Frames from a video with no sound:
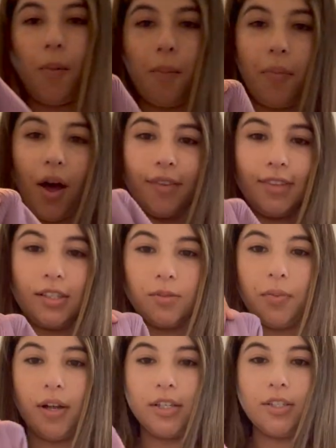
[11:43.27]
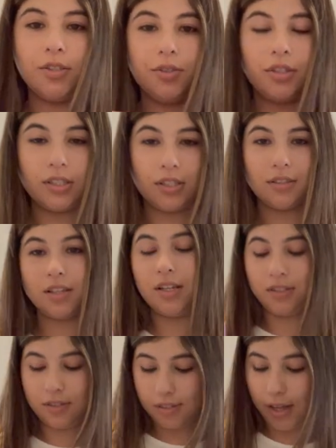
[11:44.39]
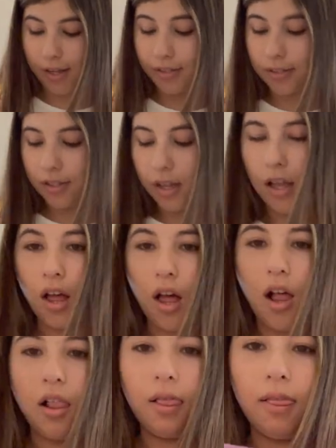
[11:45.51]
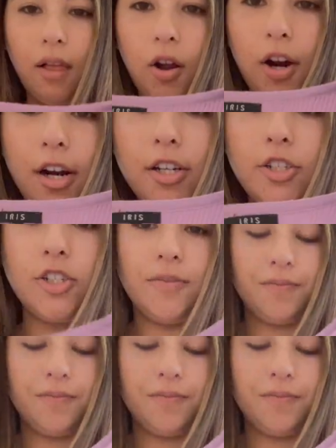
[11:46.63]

bought this bodysuit. This is in a size large.